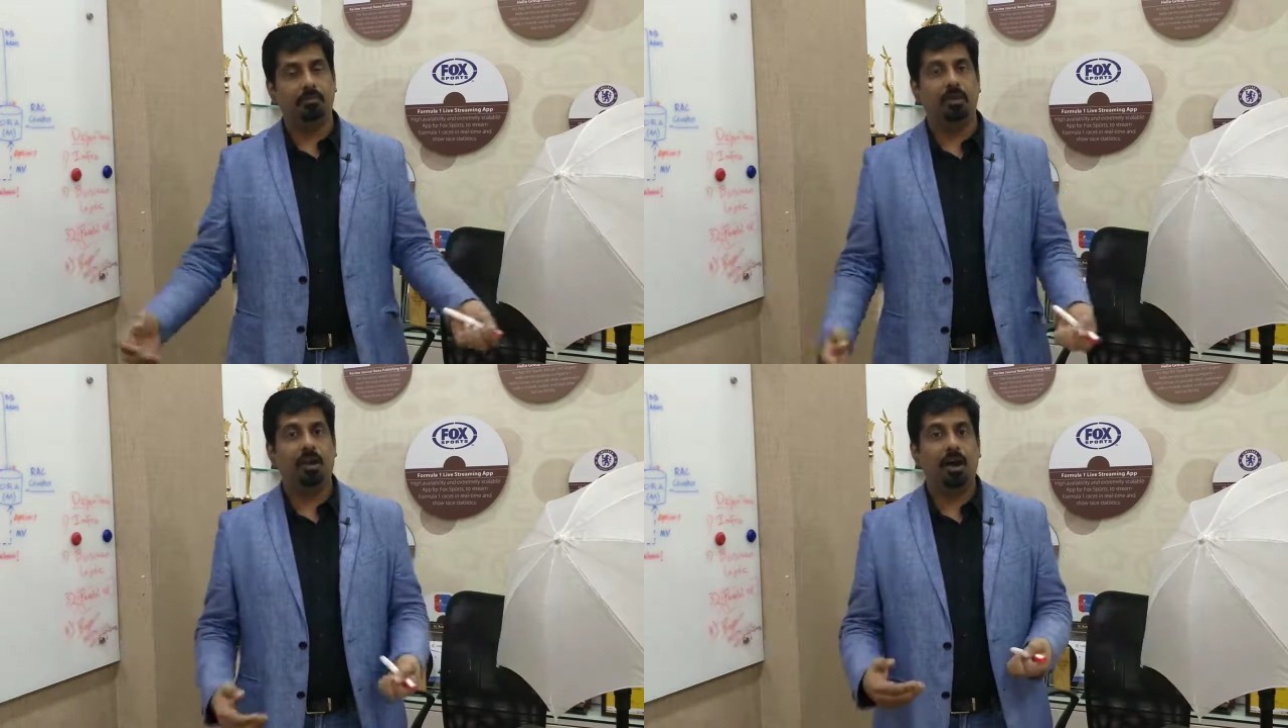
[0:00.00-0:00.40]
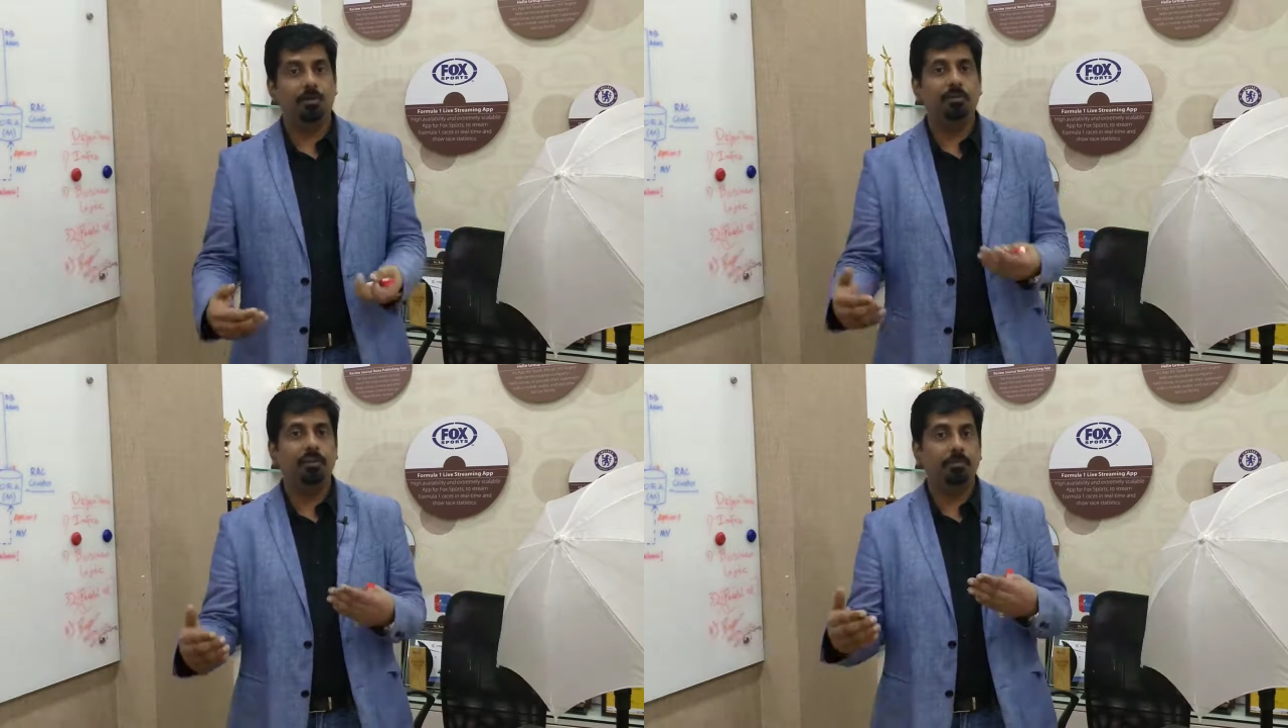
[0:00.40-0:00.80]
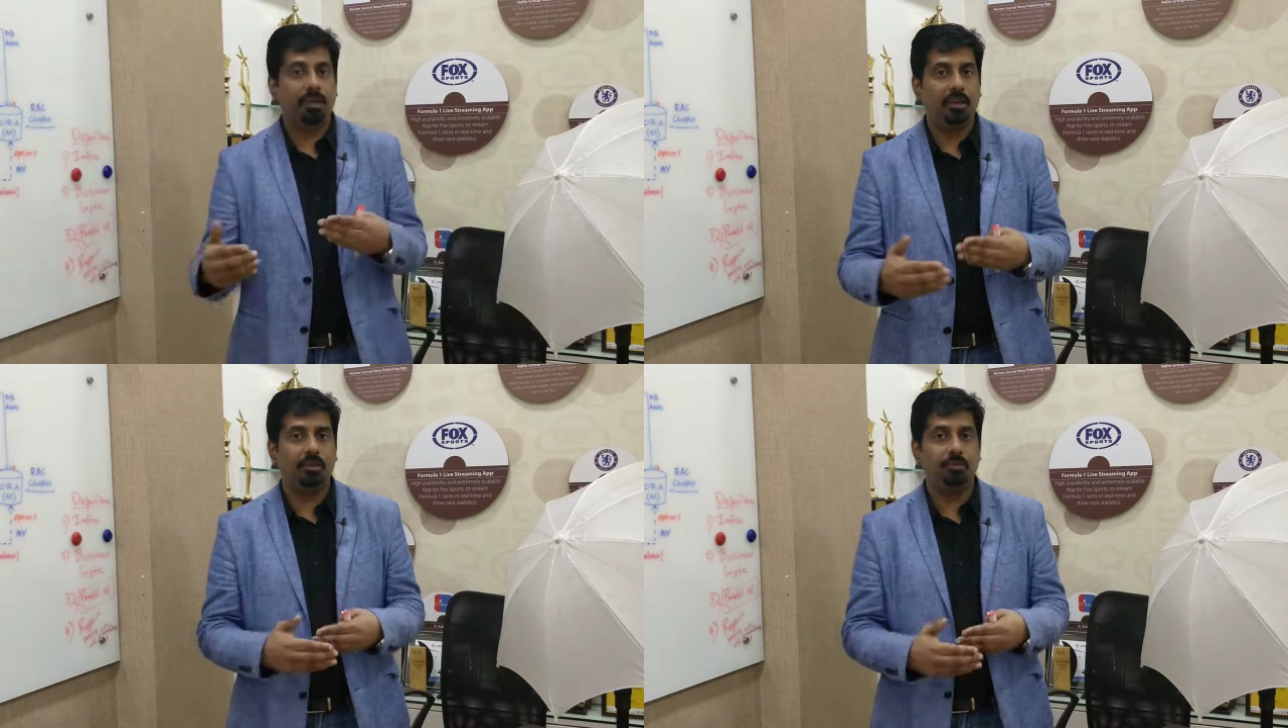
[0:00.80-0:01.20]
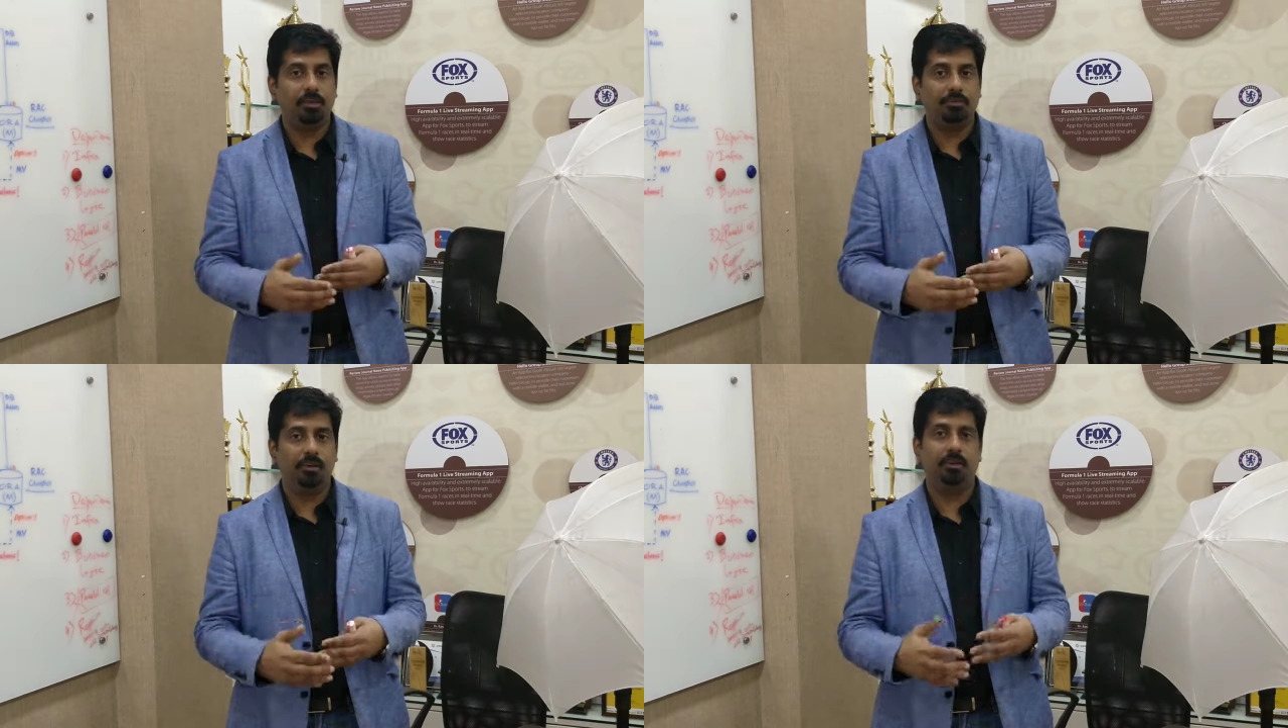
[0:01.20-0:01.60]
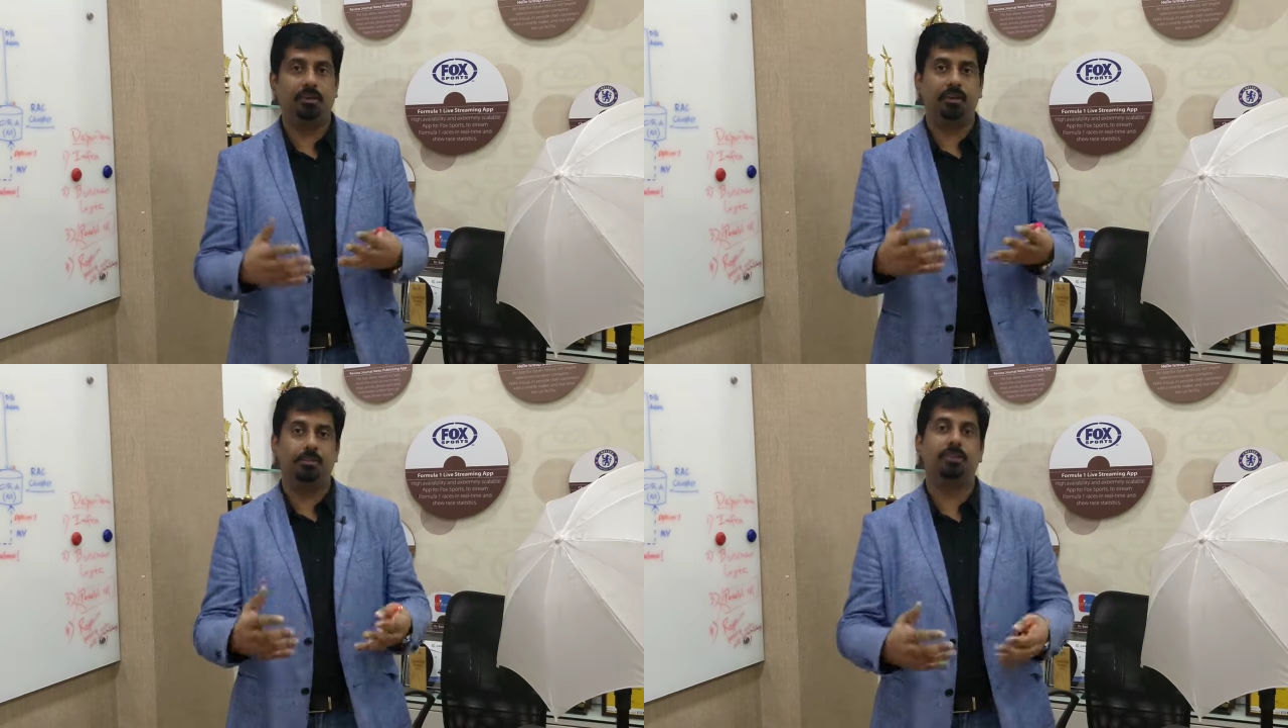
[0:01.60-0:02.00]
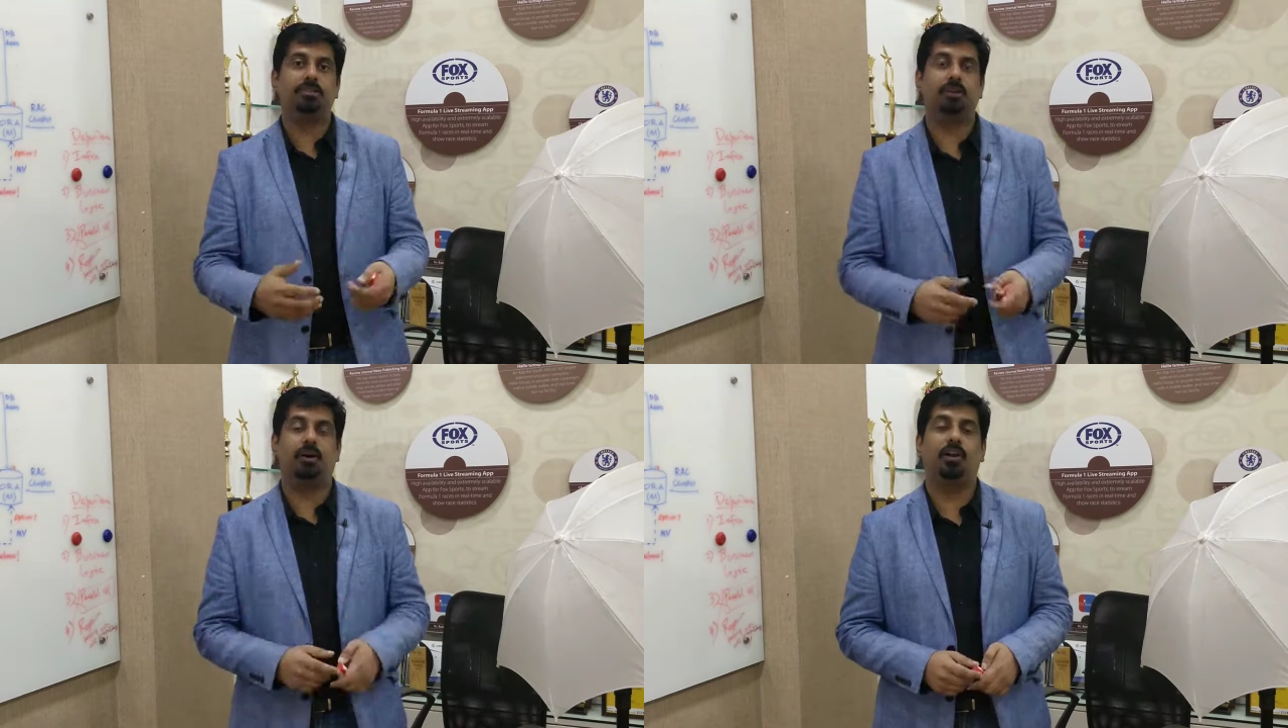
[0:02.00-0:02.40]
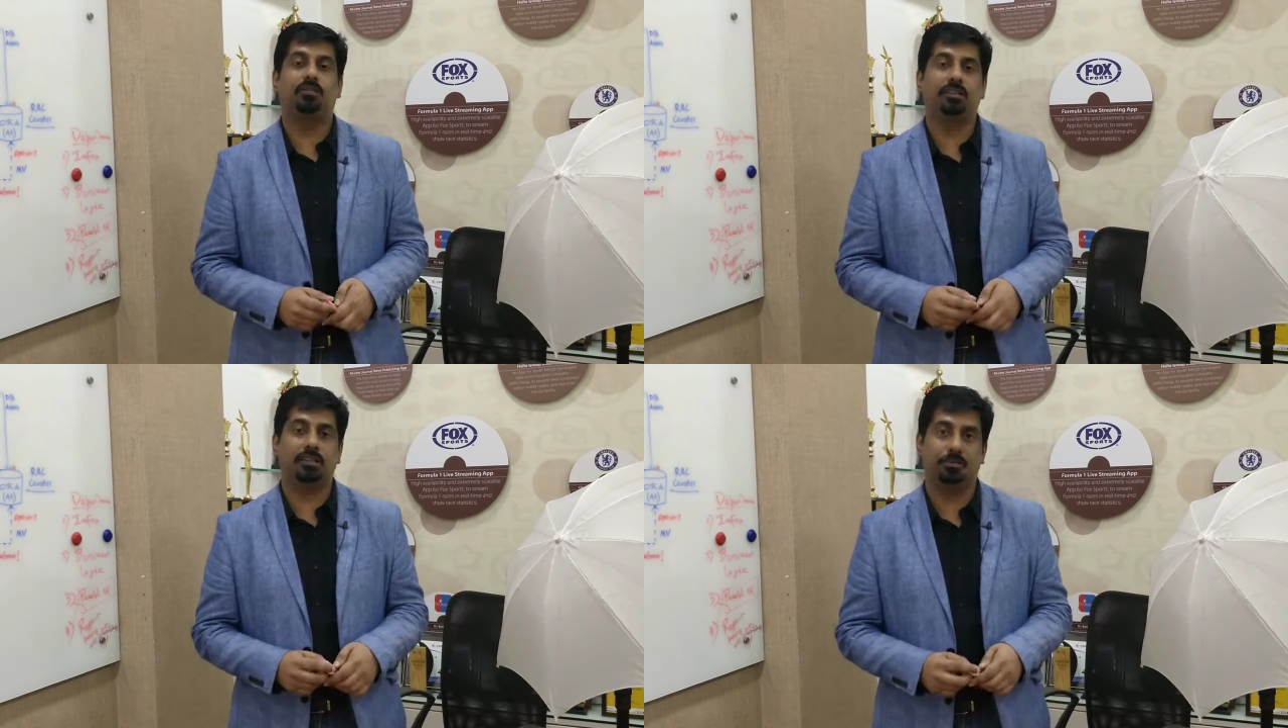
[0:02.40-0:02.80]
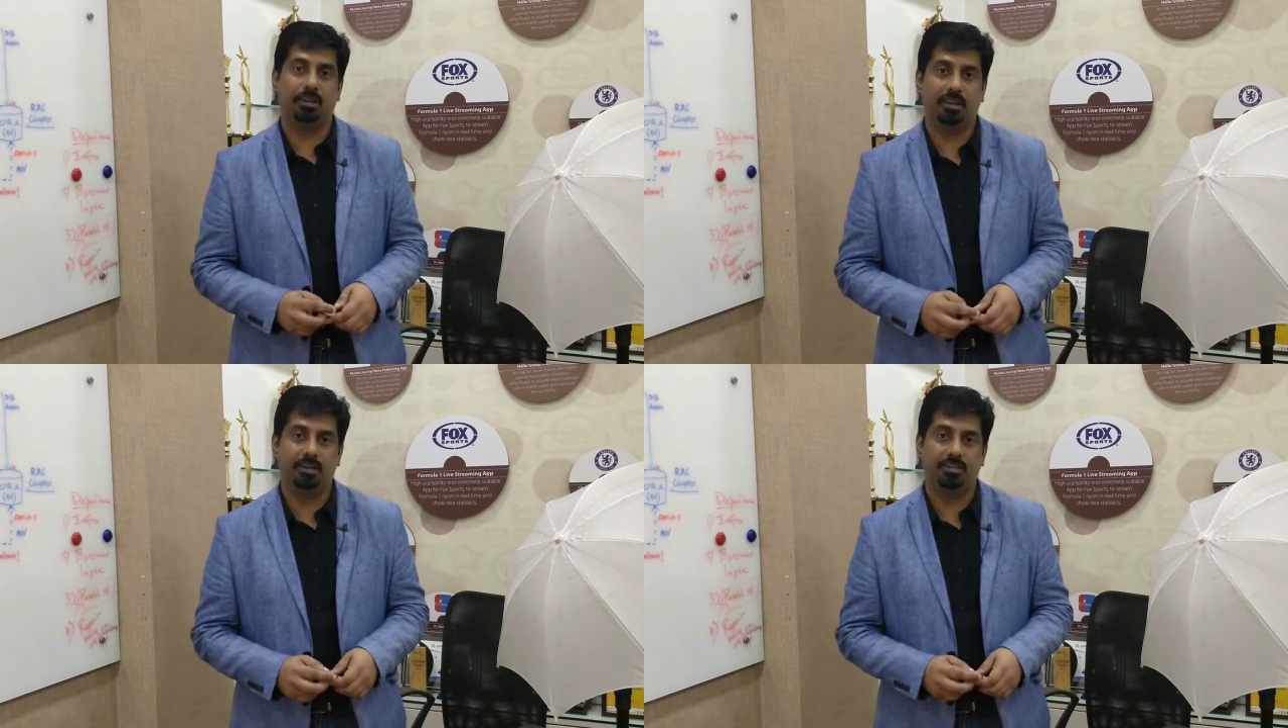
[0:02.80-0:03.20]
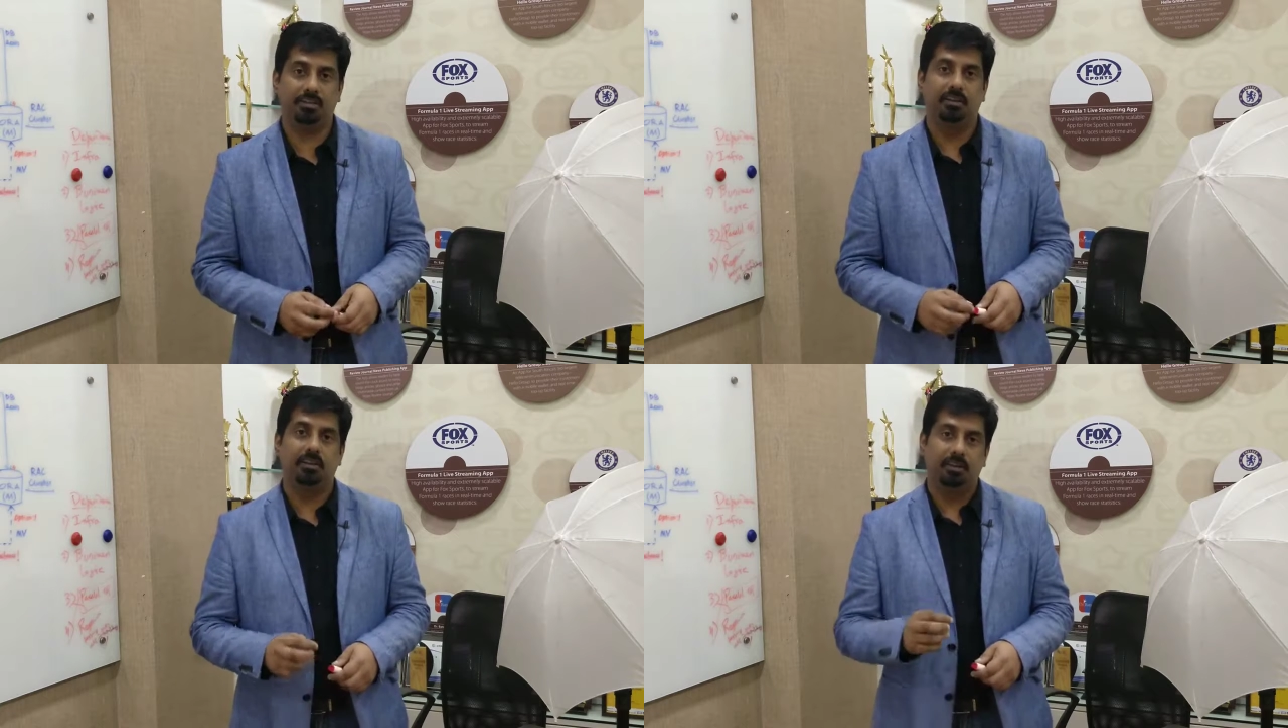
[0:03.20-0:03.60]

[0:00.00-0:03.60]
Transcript: but how do we make use of it depends on all of this communication.